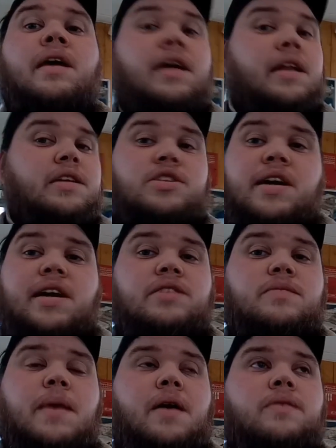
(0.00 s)
He didn't check
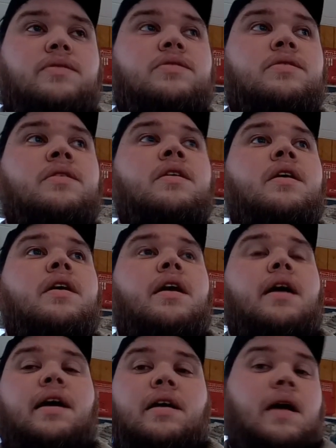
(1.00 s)
his mounts.
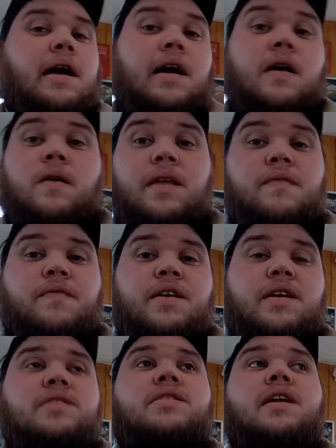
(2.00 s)
And I got all that
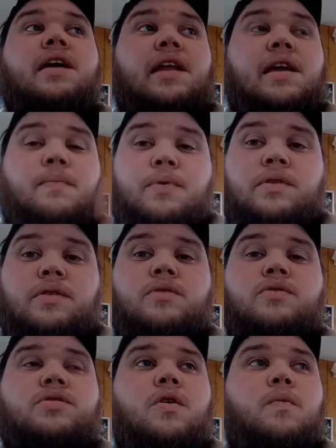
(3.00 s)
fixed, and he put the
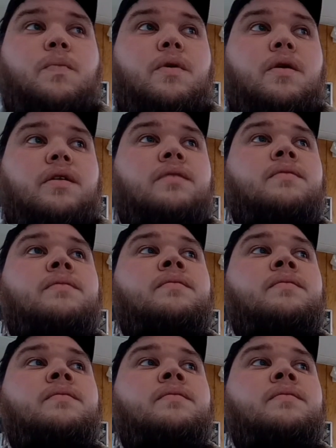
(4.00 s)
new scope on,